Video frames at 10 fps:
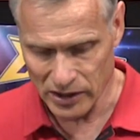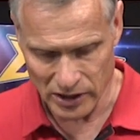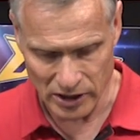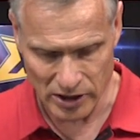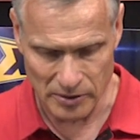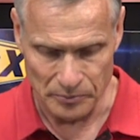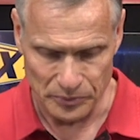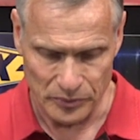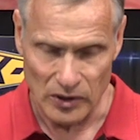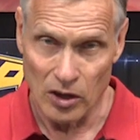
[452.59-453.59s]
Um,
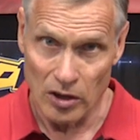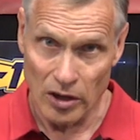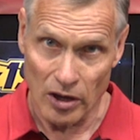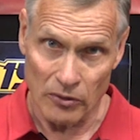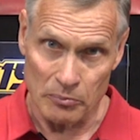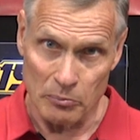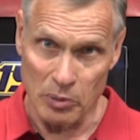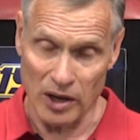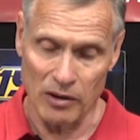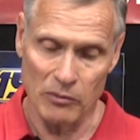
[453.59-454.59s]
uh,
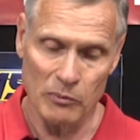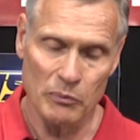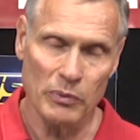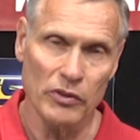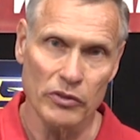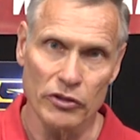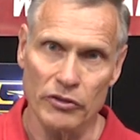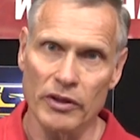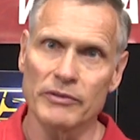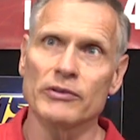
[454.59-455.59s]
but
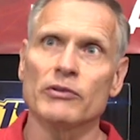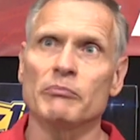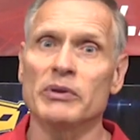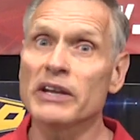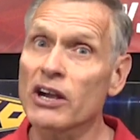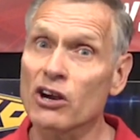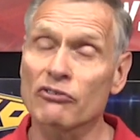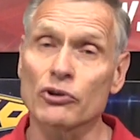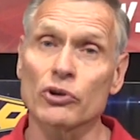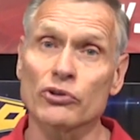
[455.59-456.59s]
be
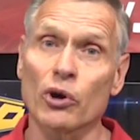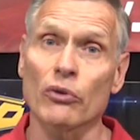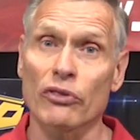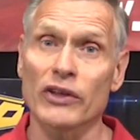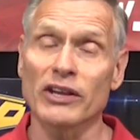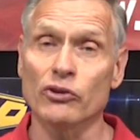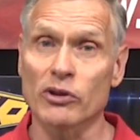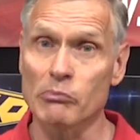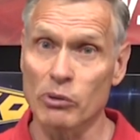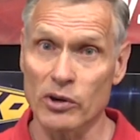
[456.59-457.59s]
careful, don't think you
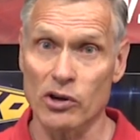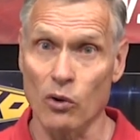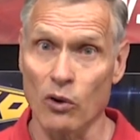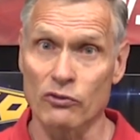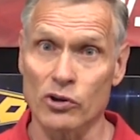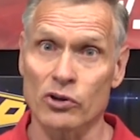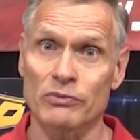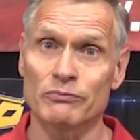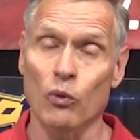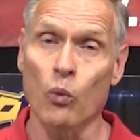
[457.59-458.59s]
can put it
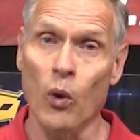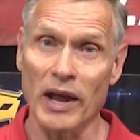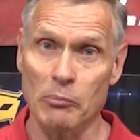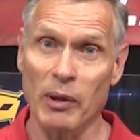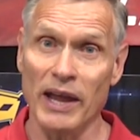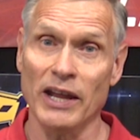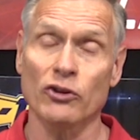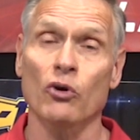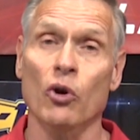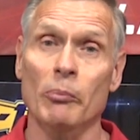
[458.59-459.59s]
over wet
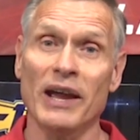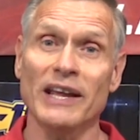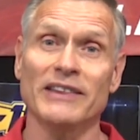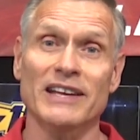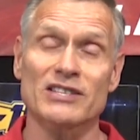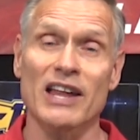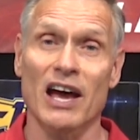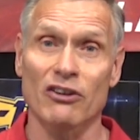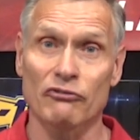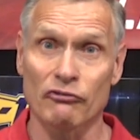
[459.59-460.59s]
paint or paint that's
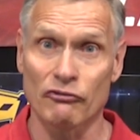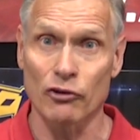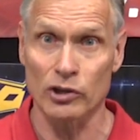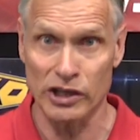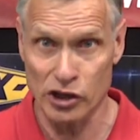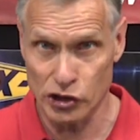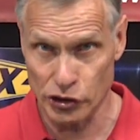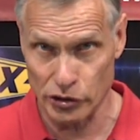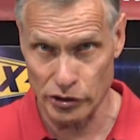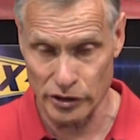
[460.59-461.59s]
not fully
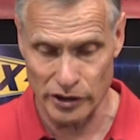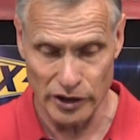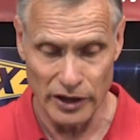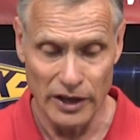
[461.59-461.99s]
cured,